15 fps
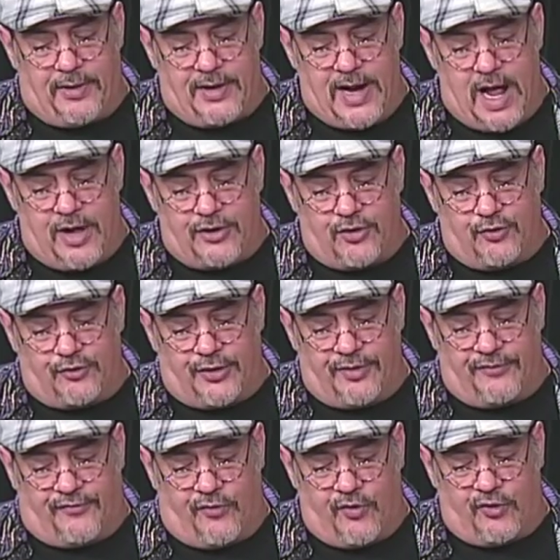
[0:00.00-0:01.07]
are now
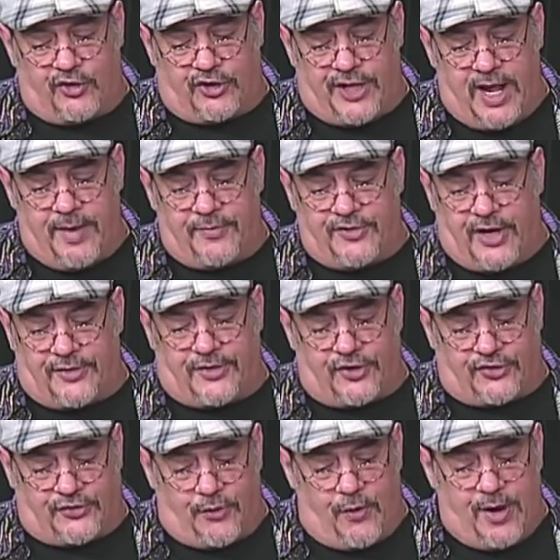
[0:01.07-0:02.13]
using food stamps. Yet the
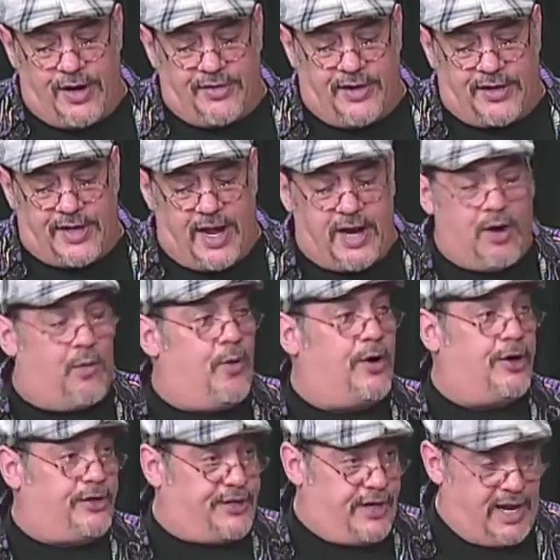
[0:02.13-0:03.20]
story of the day, and what
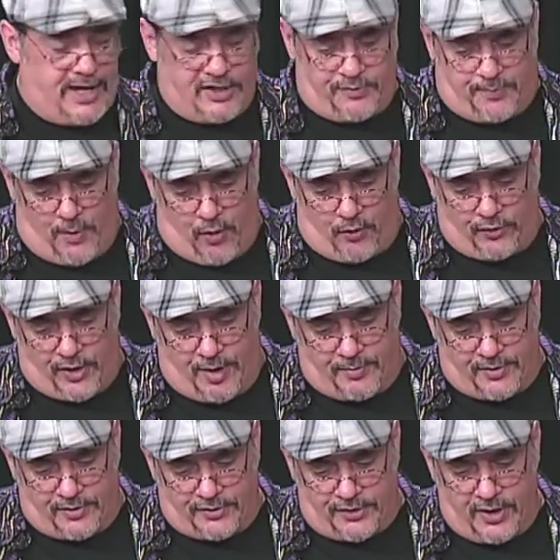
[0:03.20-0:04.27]
are today's poll
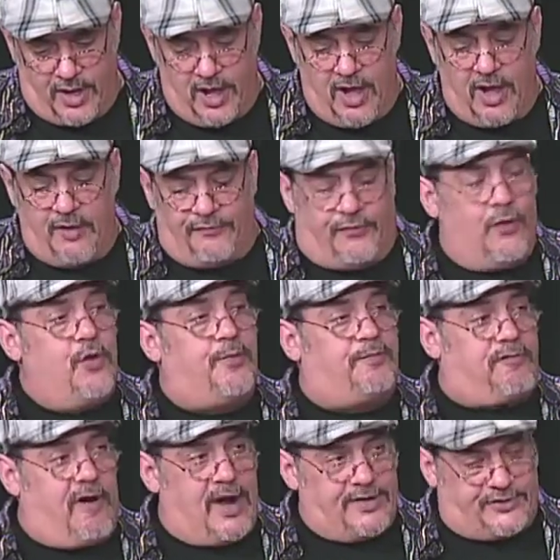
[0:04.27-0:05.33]
numbers? Food
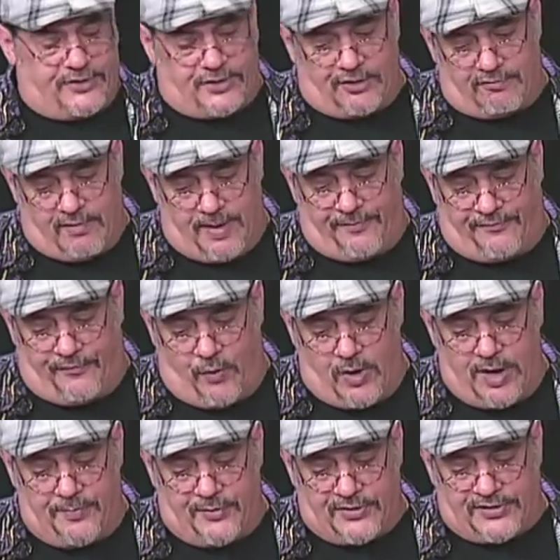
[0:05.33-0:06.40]
prices are up
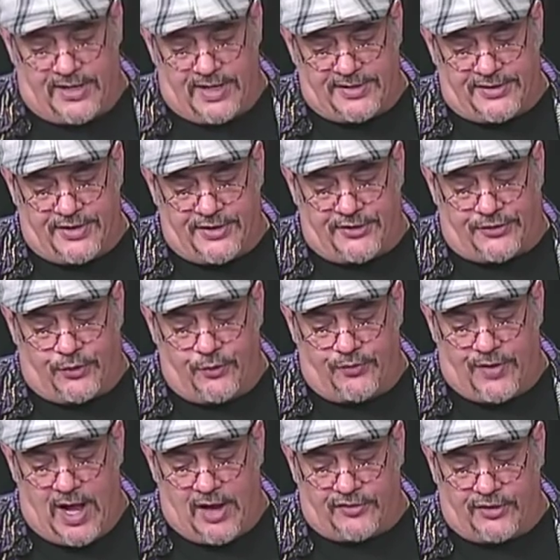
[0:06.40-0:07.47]
forty percent since two
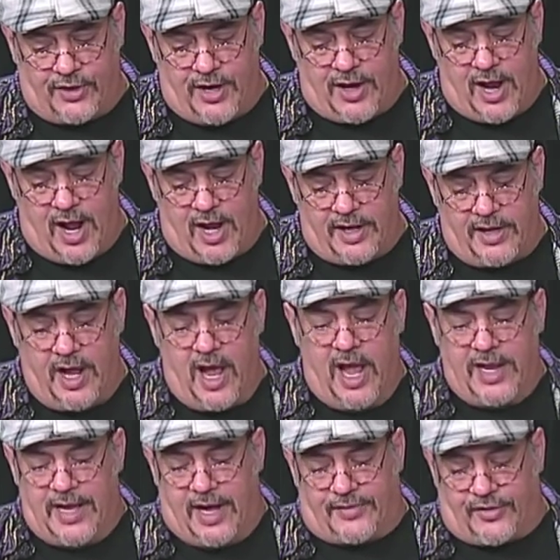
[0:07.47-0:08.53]
thousand nine.
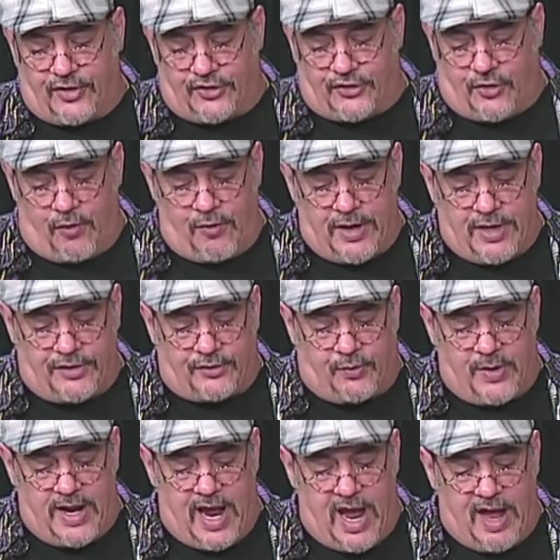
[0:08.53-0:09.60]
Yet the story is
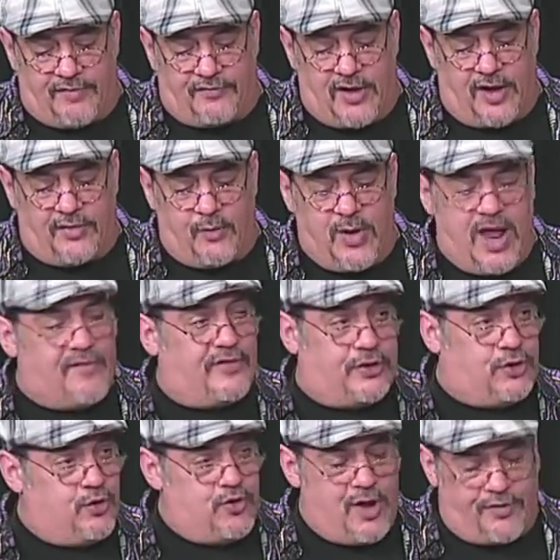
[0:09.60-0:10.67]
we have, not, we have a
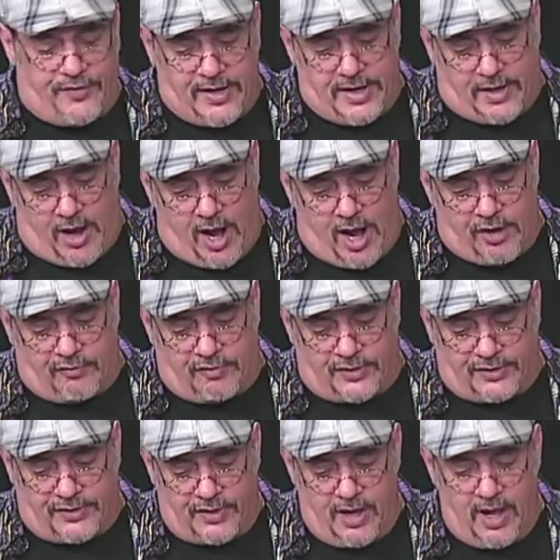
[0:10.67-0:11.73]
do-nothing
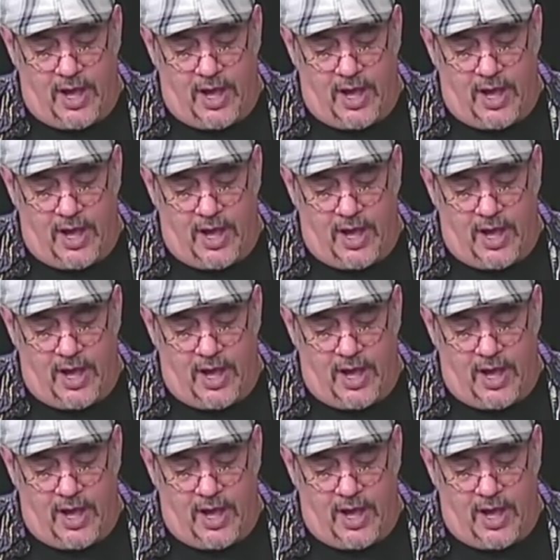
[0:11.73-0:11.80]
Congress.